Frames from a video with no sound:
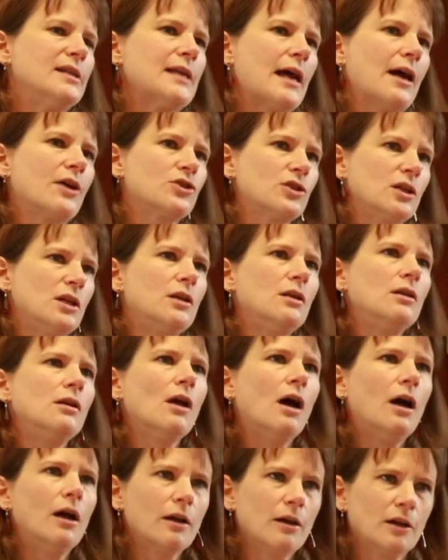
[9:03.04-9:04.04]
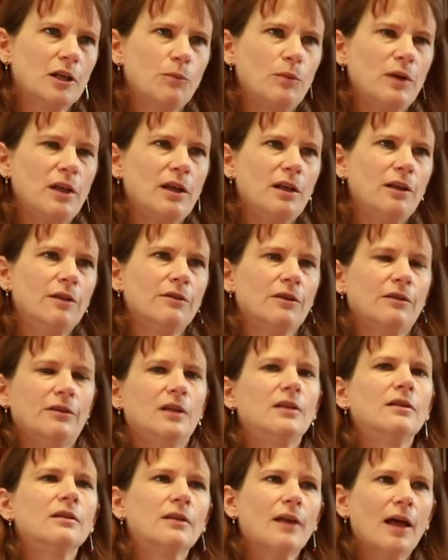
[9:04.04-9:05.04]
is actually not going to be the
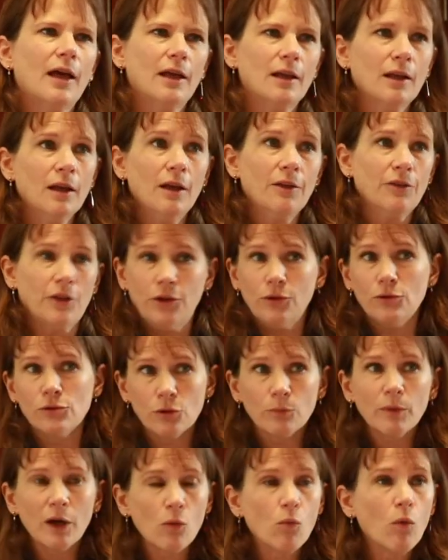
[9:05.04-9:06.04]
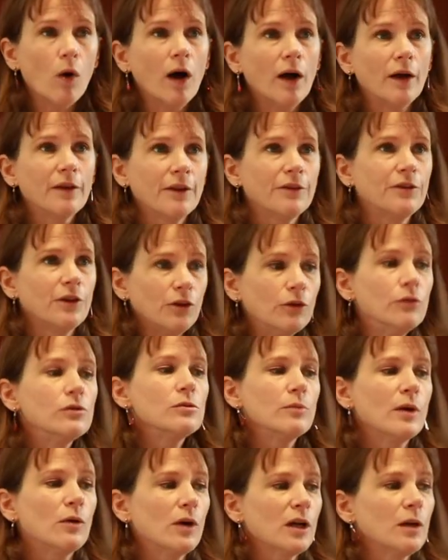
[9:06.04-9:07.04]
thing that the user might want, that the
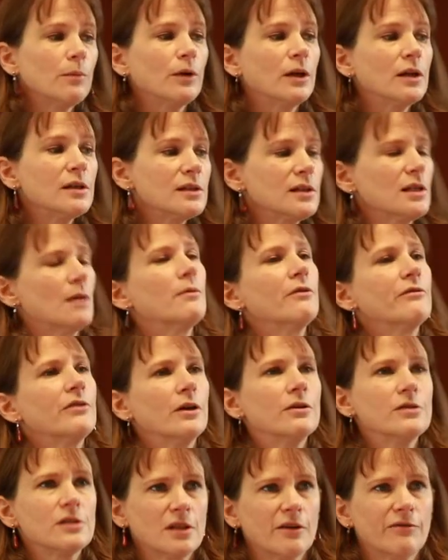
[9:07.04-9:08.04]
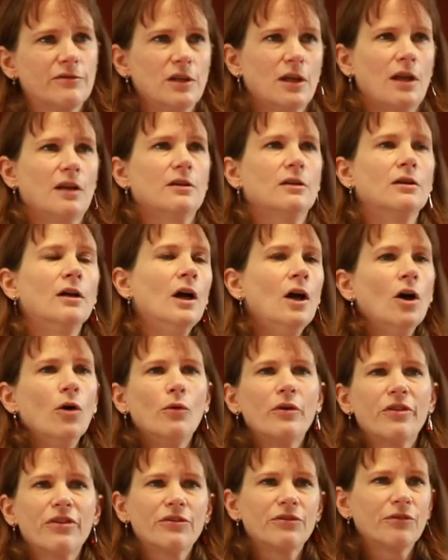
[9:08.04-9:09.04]
user may want to bring some of their stuff together
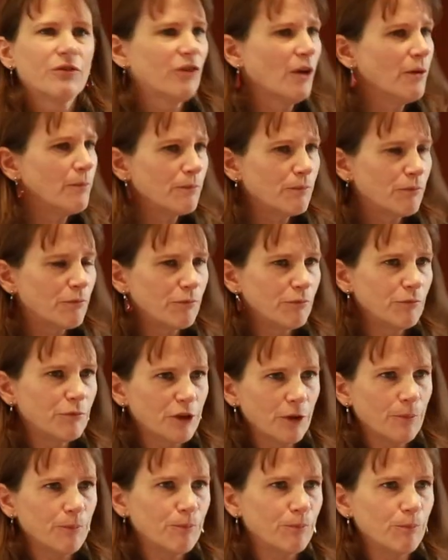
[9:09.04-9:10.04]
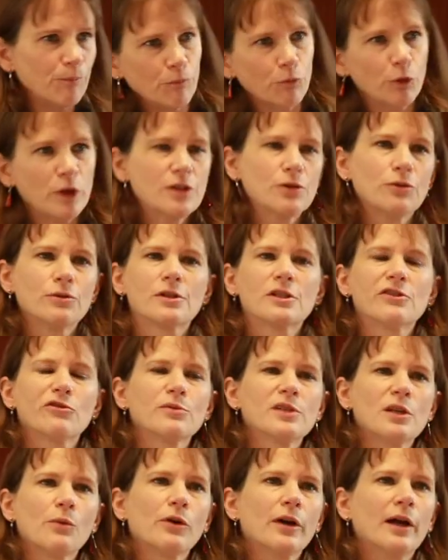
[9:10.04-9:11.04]
with some, some resources
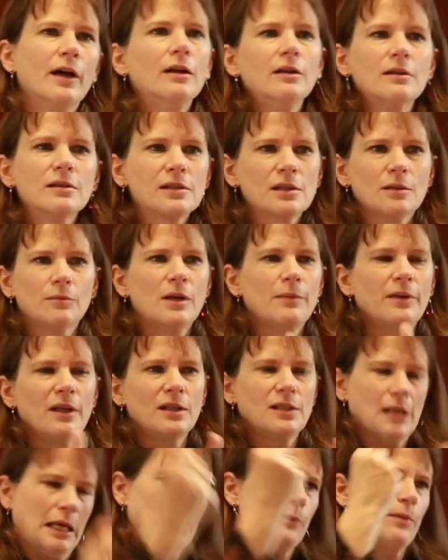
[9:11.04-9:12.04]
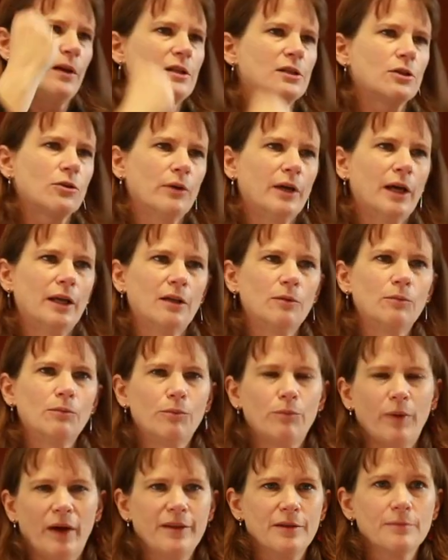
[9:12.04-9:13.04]
from somewhere else and maybe a database created
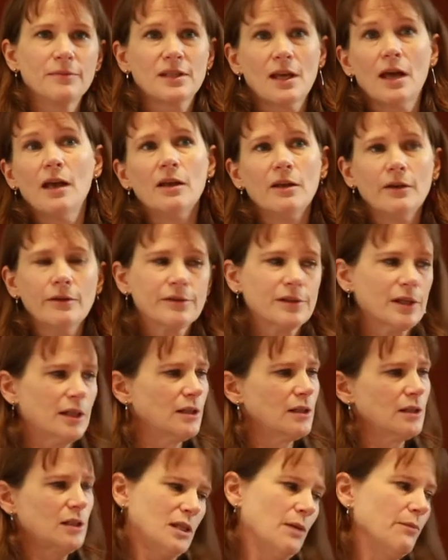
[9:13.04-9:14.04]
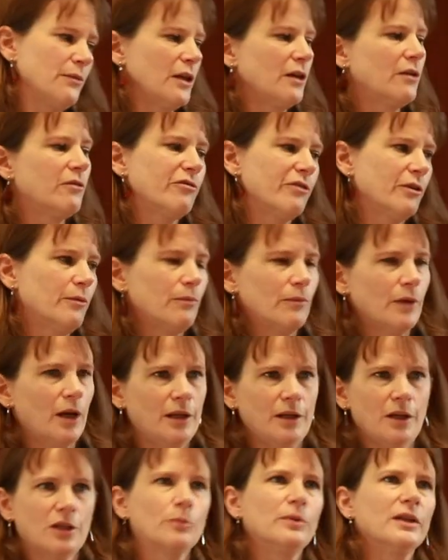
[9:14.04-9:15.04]
by themselves and something from
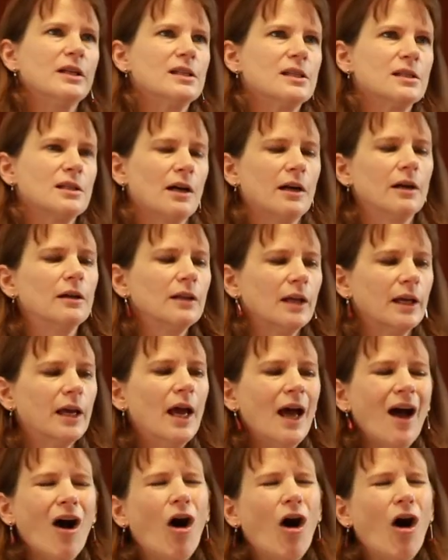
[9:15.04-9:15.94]
another place entirely.